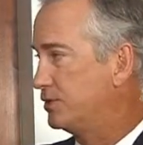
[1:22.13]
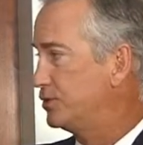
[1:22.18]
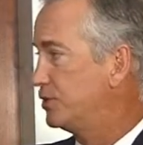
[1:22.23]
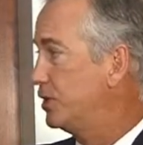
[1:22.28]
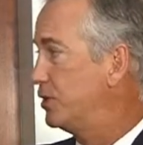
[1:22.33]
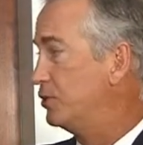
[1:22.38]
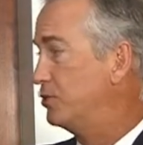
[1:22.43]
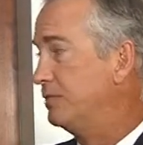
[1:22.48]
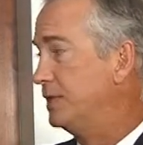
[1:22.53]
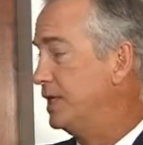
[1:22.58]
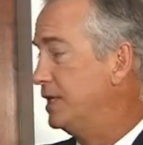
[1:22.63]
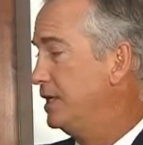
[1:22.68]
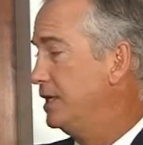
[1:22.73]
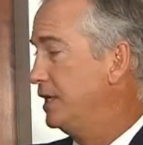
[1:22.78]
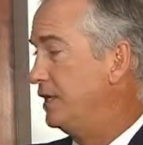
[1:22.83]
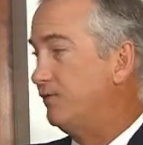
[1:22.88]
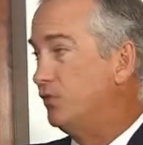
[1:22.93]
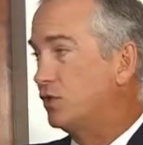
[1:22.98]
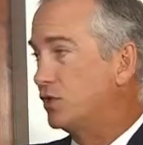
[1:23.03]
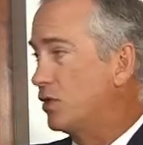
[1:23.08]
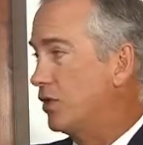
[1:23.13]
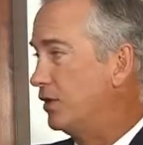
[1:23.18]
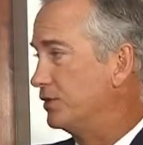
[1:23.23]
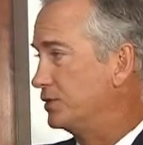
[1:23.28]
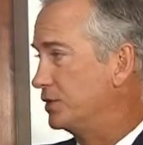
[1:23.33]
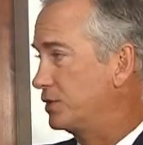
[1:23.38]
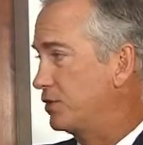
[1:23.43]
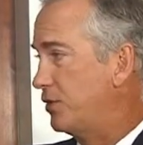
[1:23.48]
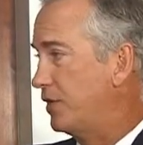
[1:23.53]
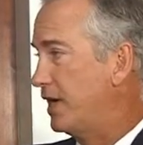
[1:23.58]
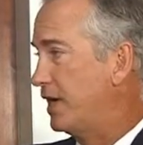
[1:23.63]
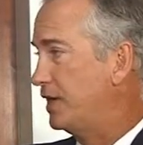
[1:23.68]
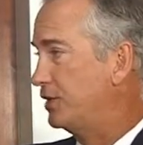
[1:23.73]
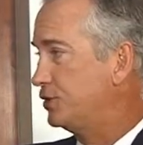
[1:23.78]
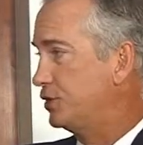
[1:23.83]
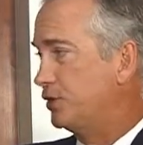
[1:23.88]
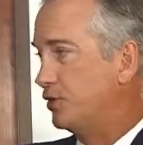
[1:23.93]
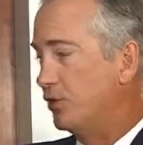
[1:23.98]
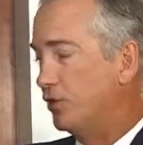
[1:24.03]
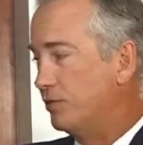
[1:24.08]
So if you cause a
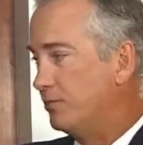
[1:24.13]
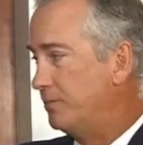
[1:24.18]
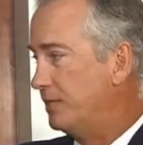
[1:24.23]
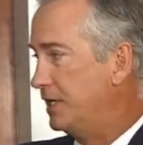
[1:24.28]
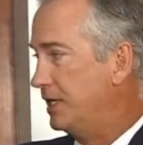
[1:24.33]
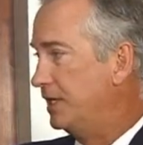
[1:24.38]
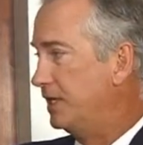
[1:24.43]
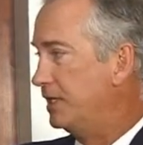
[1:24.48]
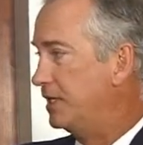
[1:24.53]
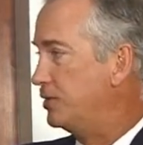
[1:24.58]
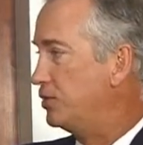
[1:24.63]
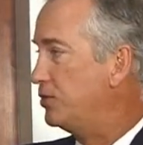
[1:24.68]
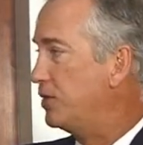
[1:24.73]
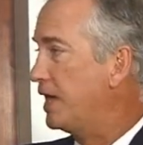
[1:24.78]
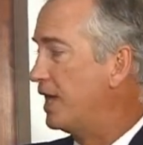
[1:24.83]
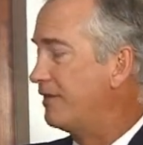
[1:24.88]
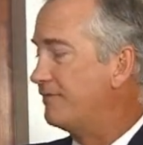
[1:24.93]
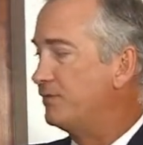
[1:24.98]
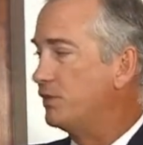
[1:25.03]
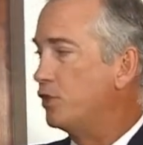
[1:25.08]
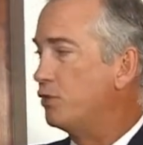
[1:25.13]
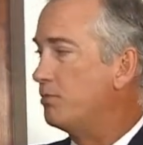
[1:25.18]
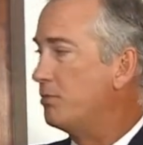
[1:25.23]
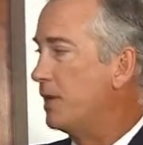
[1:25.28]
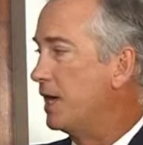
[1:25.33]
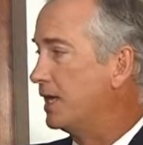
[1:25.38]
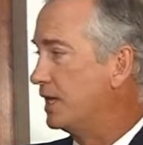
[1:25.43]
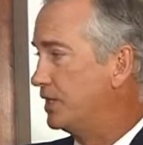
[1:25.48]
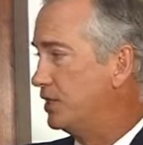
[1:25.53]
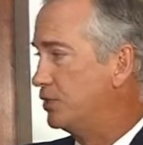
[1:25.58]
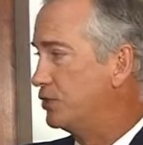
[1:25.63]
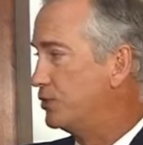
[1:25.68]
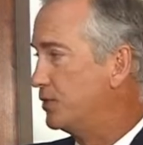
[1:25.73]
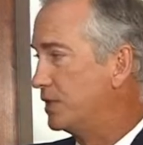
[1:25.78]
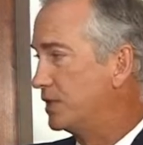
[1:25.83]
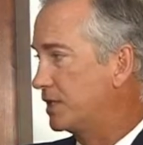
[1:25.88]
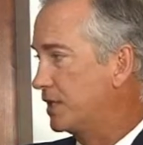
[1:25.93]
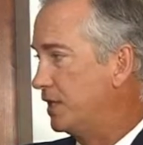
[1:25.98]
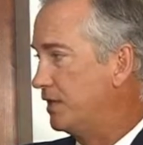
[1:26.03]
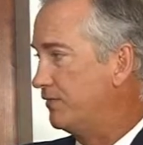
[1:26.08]
crash and hurt me and you have no bodily
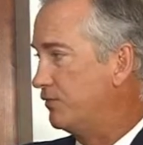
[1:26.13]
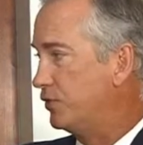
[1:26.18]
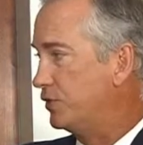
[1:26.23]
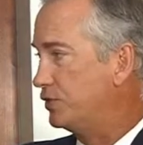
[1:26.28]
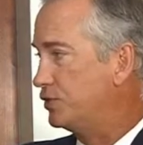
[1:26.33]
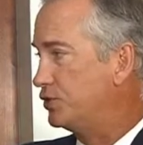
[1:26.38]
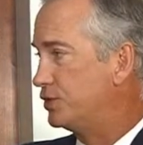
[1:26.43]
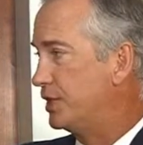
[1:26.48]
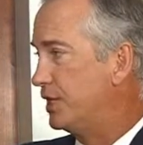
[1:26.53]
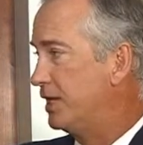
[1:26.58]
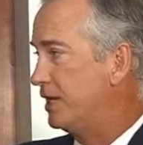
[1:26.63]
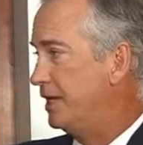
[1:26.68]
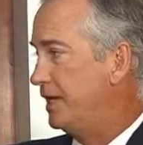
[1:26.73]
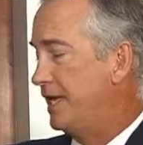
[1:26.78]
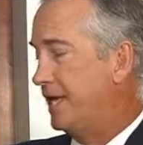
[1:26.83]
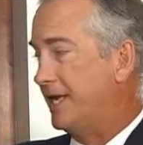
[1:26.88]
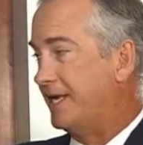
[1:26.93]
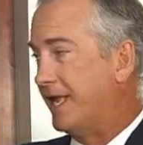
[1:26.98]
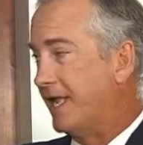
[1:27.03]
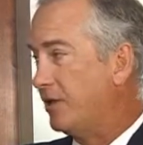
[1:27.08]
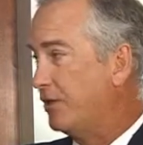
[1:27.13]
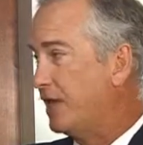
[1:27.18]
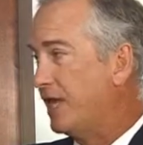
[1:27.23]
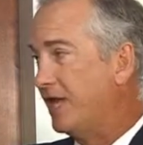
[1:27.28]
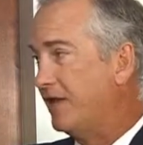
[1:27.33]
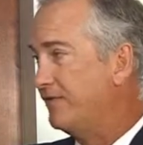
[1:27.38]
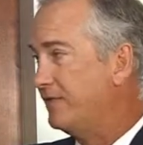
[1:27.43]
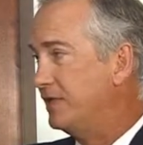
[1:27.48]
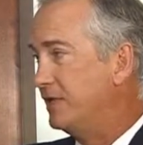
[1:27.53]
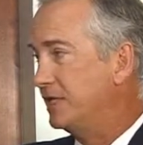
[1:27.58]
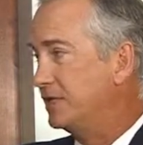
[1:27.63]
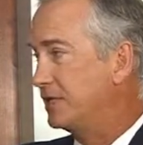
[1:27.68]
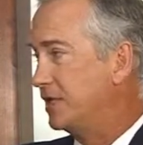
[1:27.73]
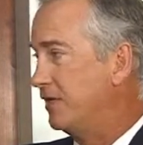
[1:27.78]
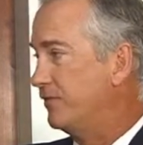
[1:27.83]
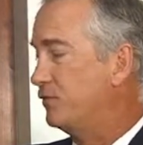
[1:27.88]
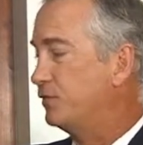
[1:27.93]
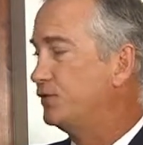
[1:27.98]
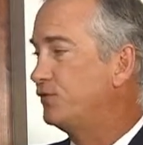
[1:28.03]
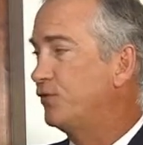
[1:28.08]
injury coverage and I don't have any
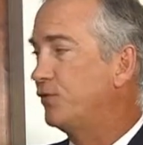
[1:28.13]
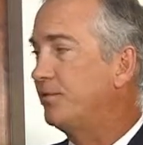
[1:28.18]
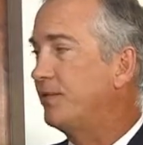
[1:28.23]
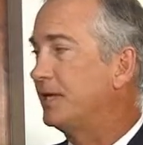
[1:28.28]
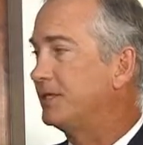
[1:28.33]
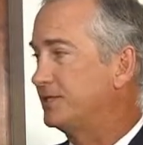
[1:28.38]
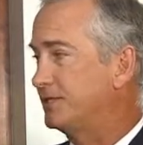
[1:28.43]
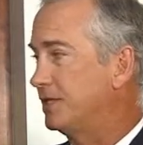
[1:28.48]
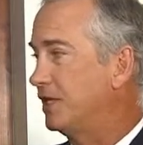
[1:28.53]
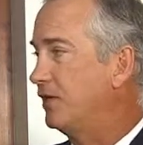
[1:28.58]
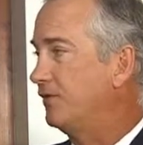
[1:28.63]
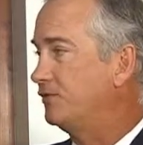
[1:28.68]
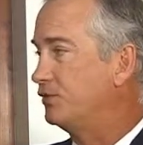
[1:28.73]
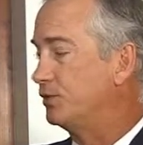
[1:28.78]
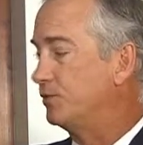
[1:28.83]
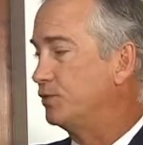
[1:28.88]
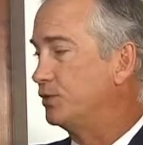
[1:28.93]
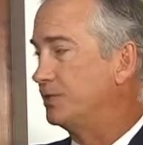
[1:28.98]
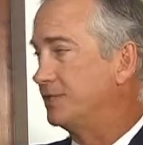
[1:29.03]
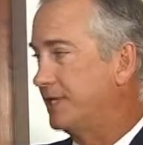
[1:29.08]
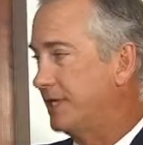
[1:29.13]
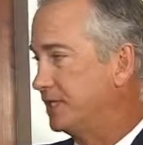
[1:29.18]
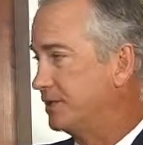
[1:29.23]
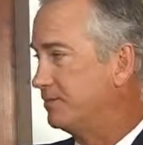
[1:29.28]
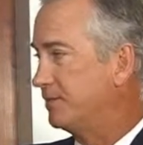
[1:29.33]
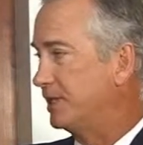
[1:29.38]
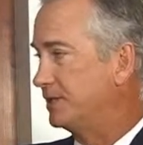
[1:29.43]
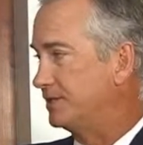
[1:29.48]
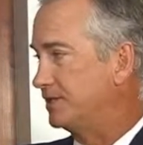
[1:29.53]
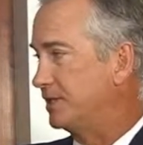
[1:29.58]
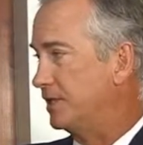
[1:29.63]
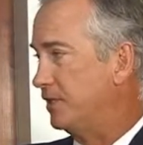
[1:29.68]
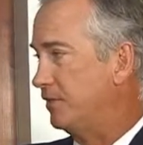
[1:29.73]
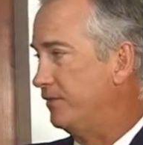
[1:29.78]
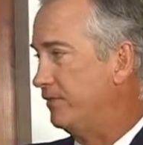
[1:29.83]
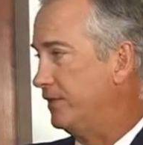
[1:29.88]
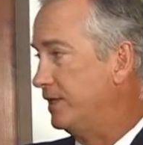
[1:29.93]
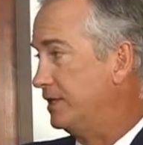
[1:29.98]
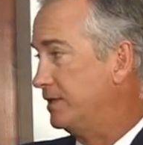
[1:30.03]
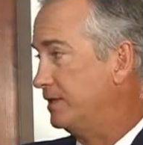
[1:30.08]
coverage for myself to protect
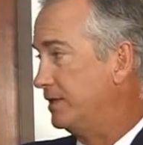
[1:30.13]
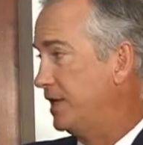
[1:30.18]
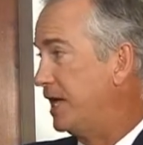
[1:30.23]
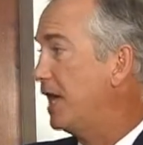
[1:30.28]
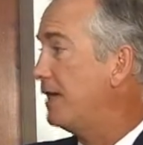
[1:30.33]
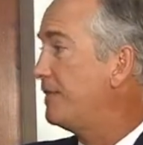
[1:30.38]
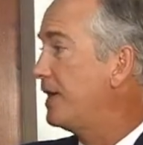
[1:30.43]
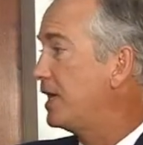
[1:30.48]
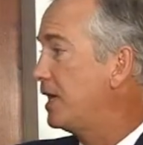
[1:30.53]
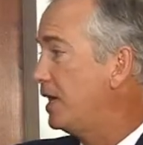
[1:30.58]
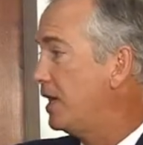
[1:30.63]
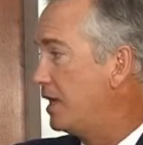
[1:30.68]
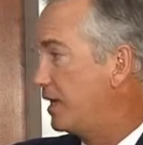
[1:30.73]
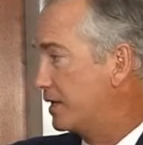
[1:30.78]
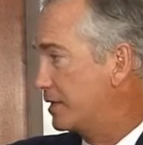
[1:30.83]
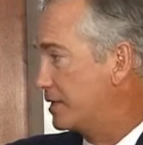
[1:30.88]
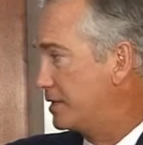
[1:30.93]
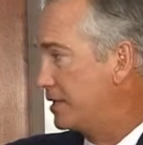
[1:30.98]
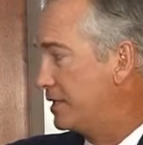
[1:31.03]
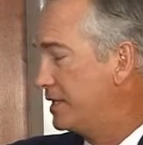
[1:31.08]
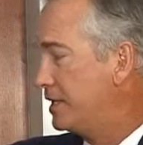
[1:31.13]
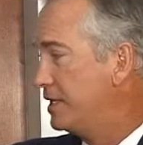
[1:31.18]
myself, then I'm out of luck.